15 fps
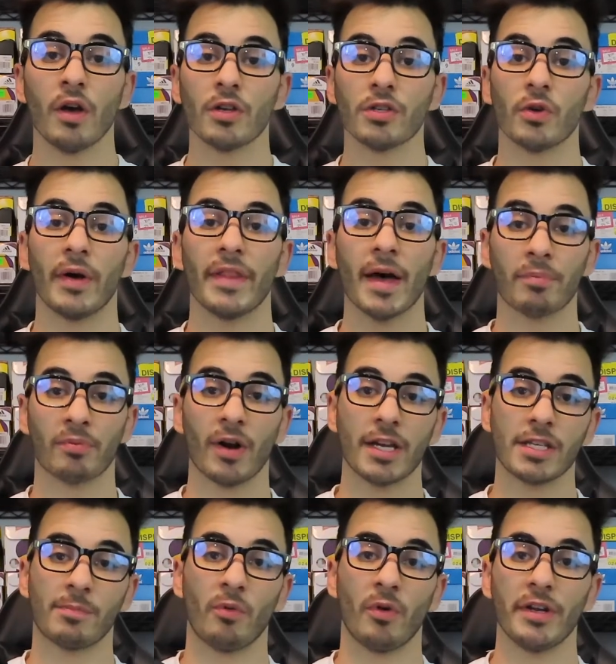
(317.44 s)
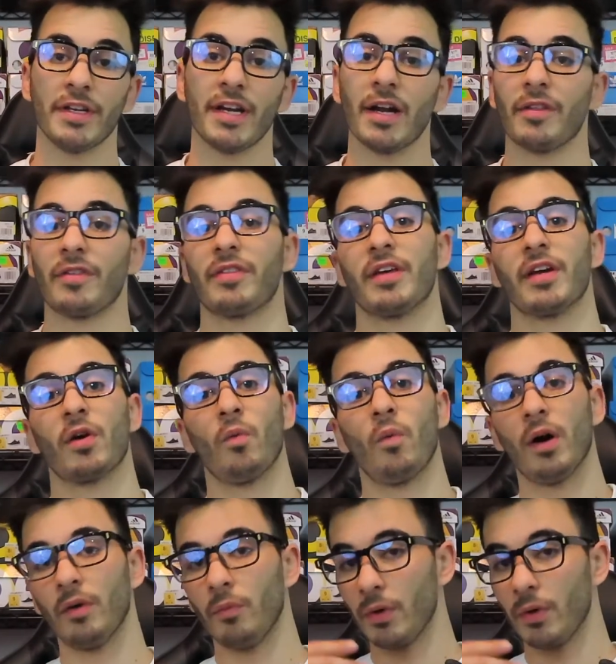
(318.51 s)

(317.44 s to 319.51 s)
so at that price point, you got to think, well,